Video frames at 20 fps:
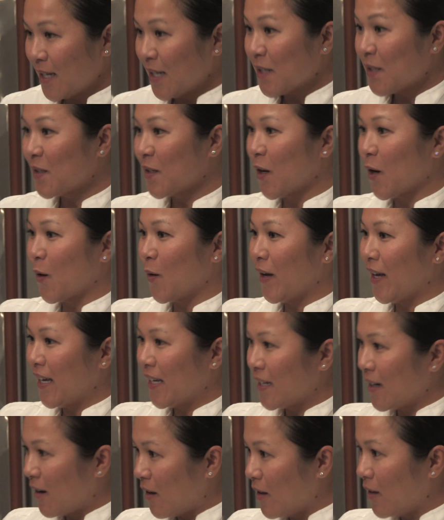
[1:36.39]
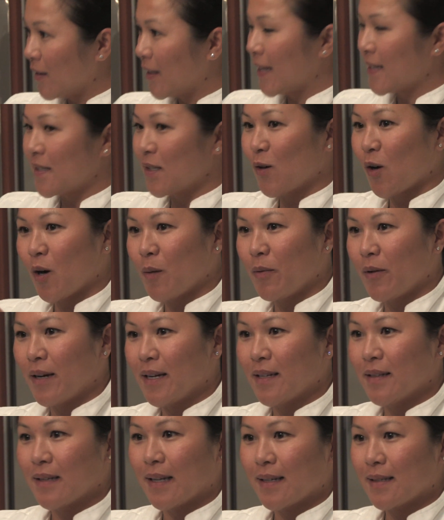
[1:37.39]
So it all gets
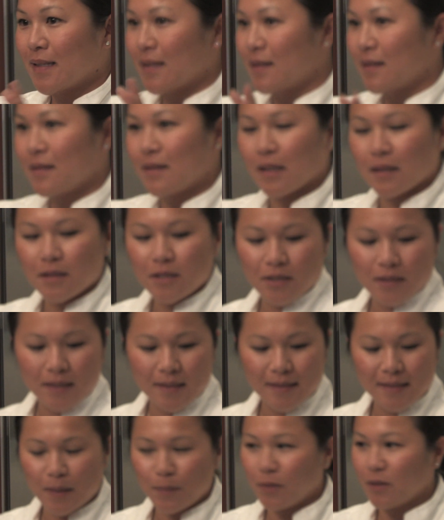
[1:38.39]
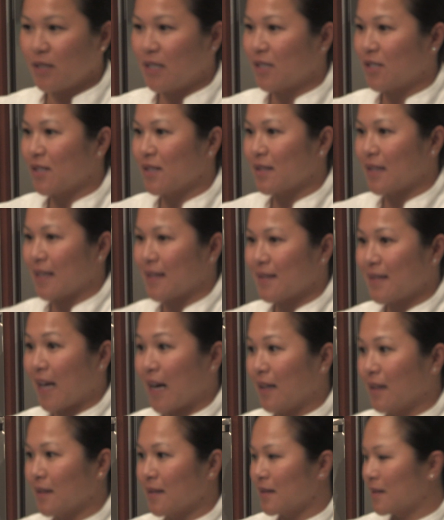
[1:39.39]
incorporated in like such simple dishes like
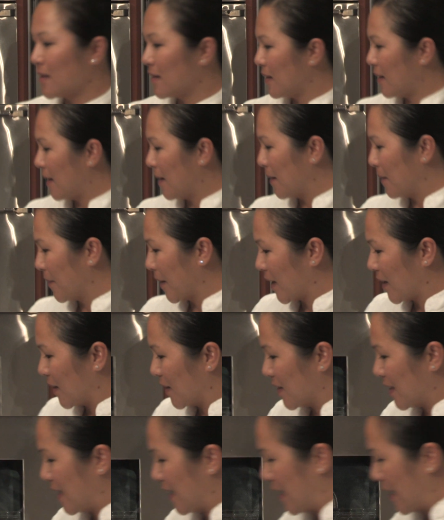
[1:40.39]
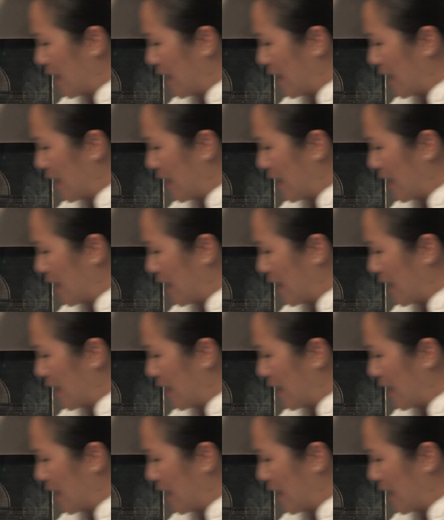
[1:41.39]
salads, as you'll see